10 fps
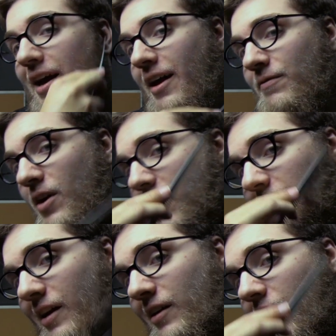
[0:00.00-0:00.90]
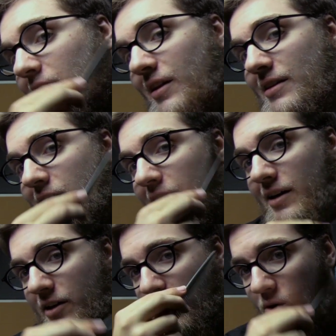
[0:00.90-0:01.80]
I have not yet gotten the
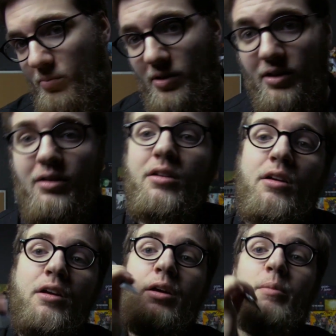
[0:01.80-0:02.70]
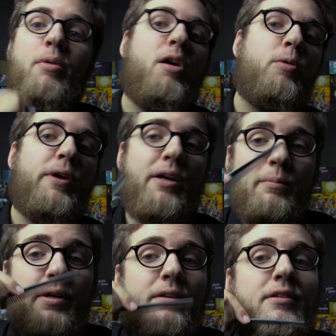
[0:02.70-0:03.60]
tiny comb that Paul
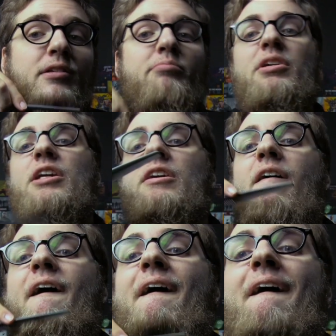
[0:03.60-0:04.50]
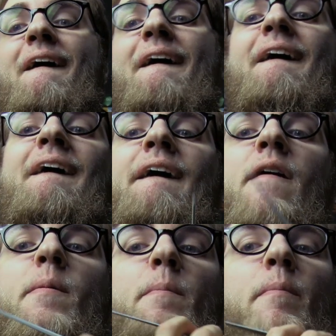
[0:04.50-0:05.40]
recommended to me,
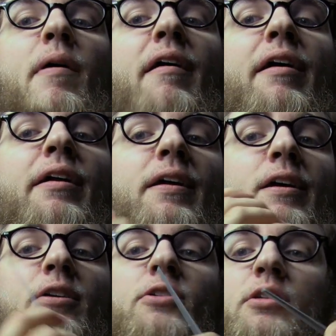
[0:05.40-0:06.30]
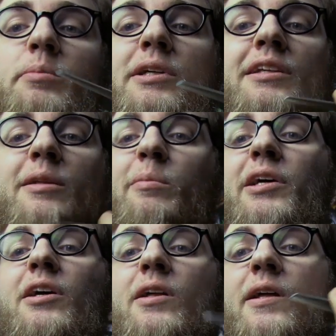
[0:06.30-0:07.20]
but it should be in the
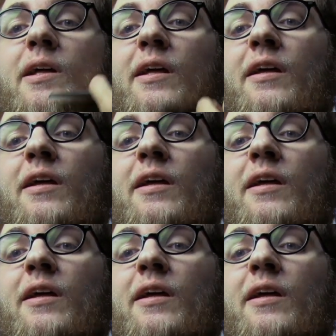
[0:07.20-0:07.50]
mail